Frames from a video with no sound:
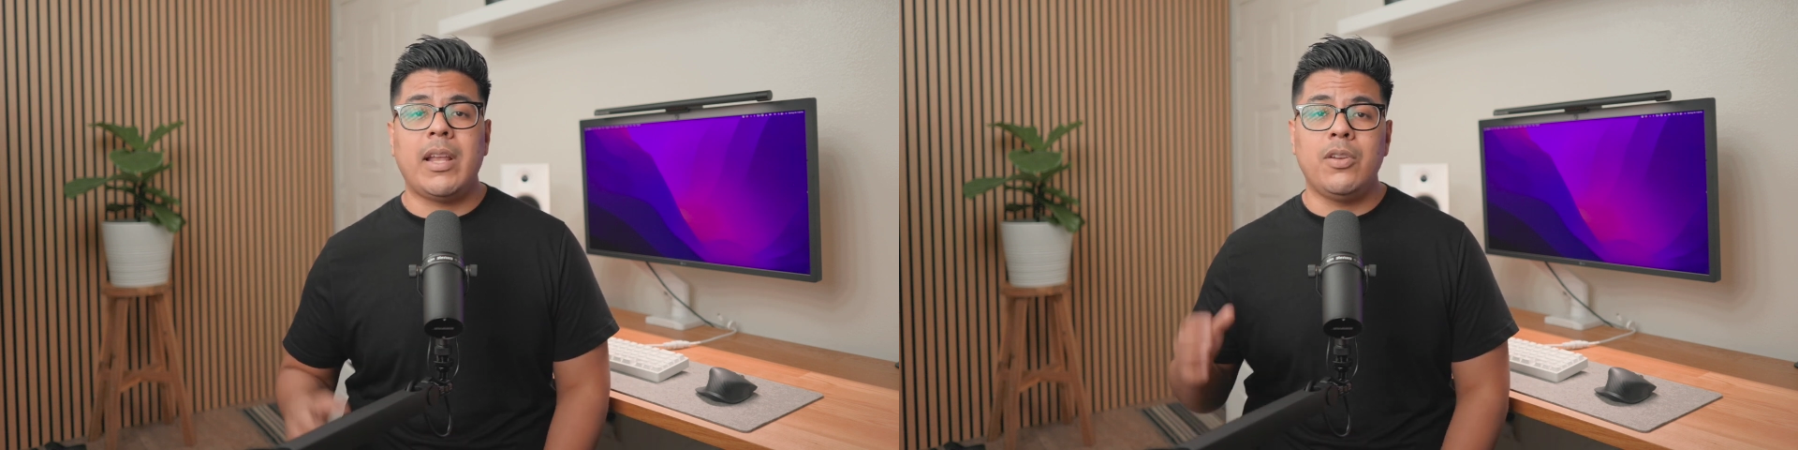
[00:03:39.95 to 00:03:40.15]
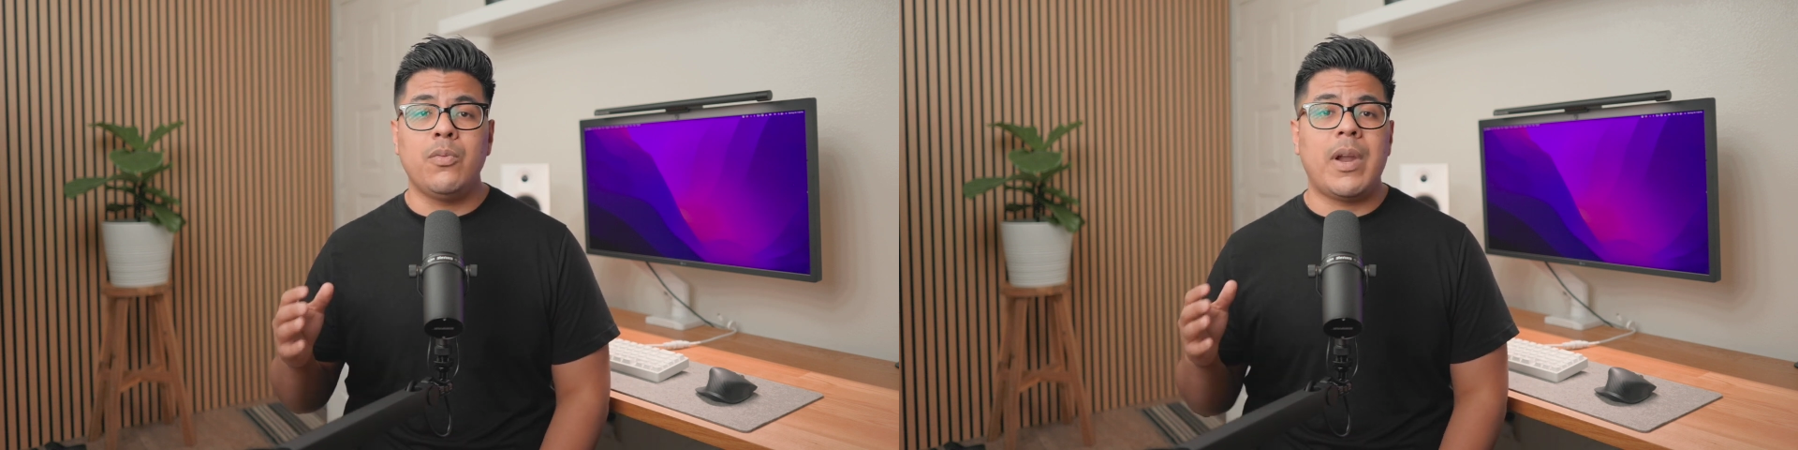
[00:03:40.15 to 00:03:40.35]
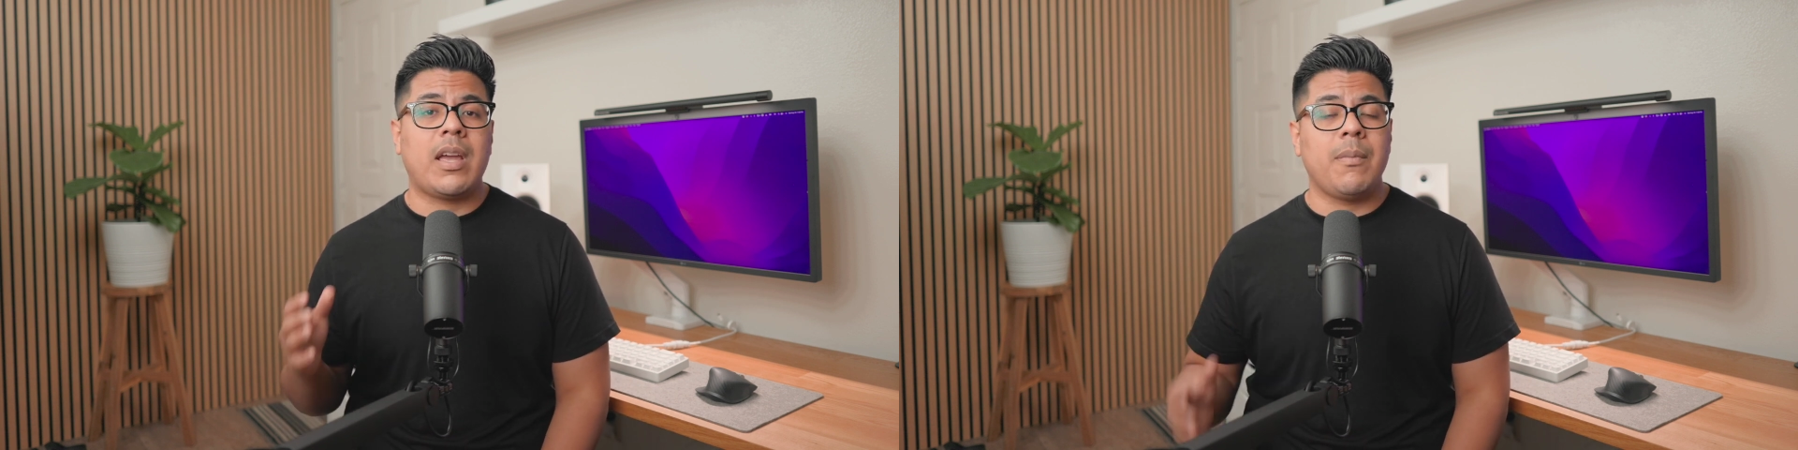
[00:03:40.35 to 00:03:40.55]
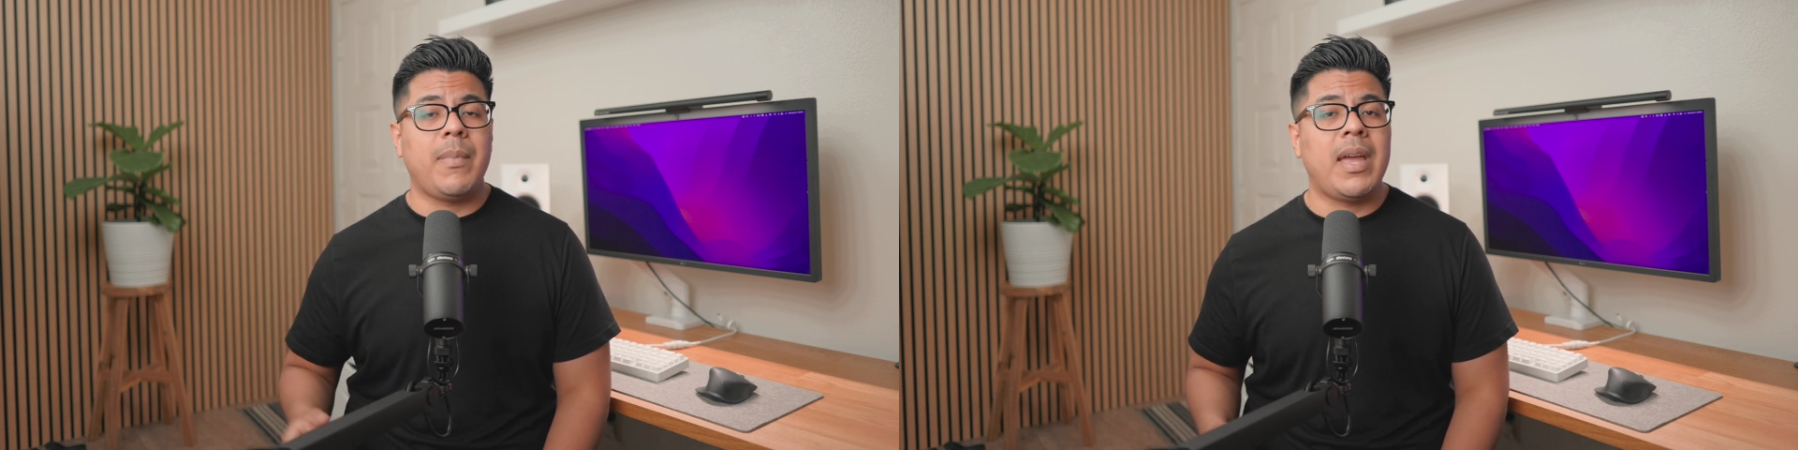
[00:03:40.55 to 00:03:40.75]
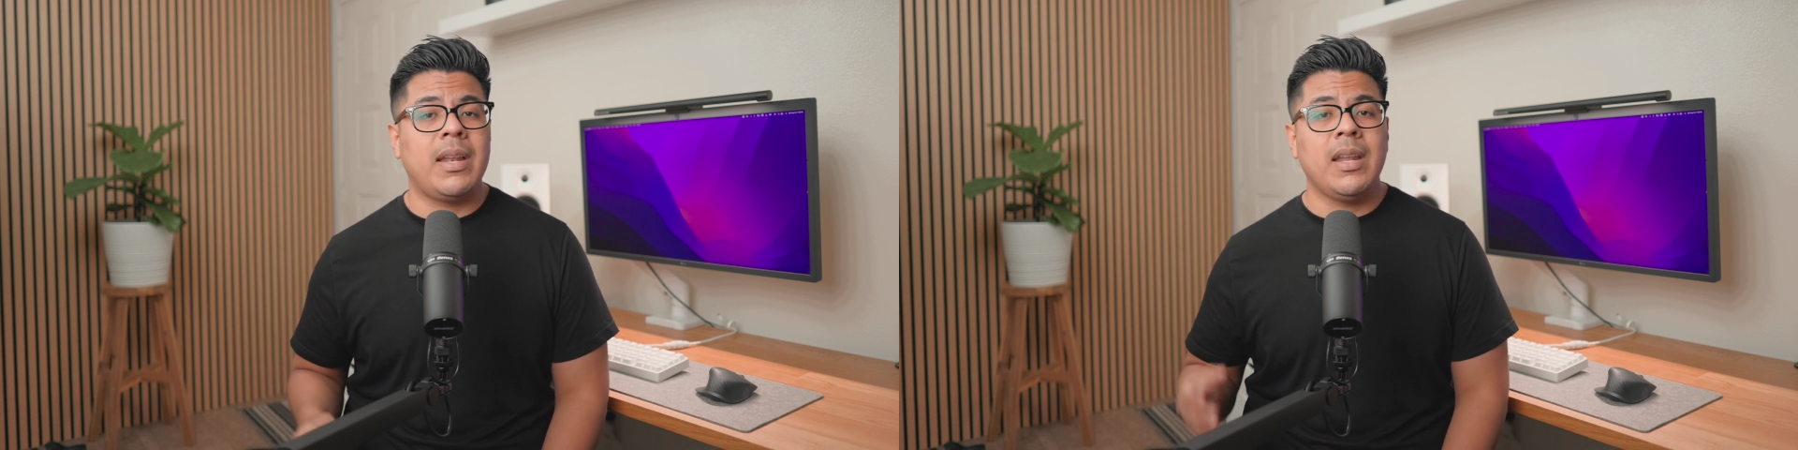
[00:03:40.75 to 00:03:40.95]
I do
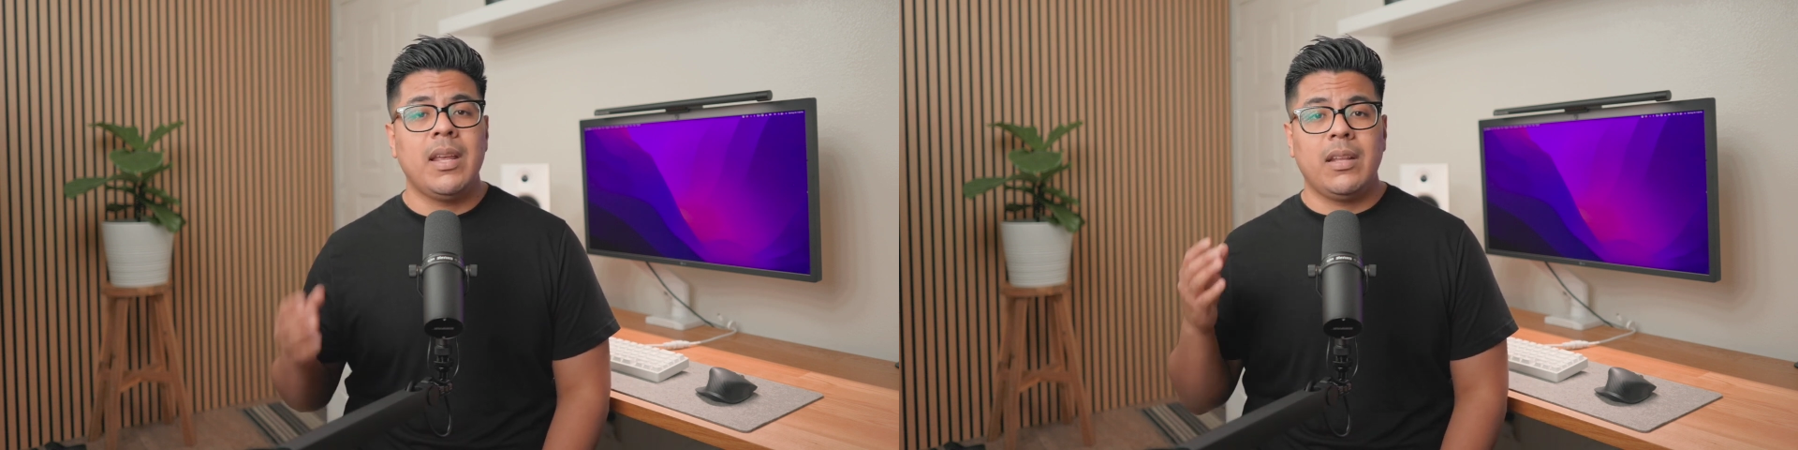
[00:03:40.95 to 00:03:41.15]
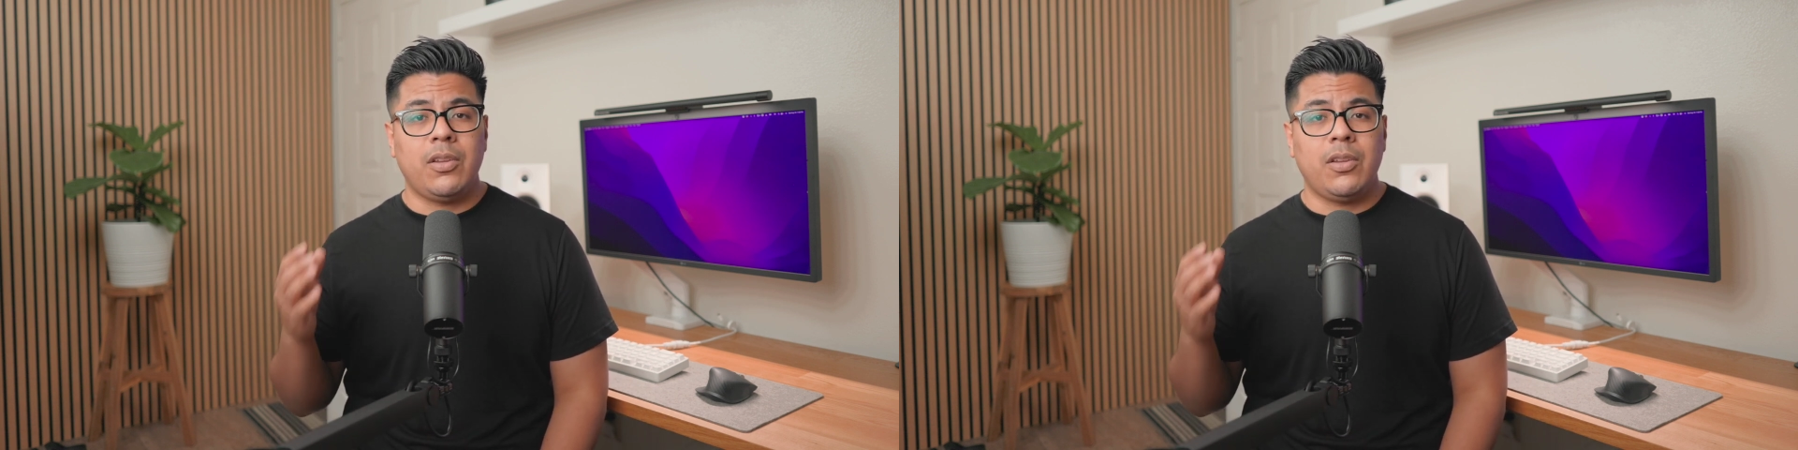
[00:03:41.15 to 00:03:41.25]
recommend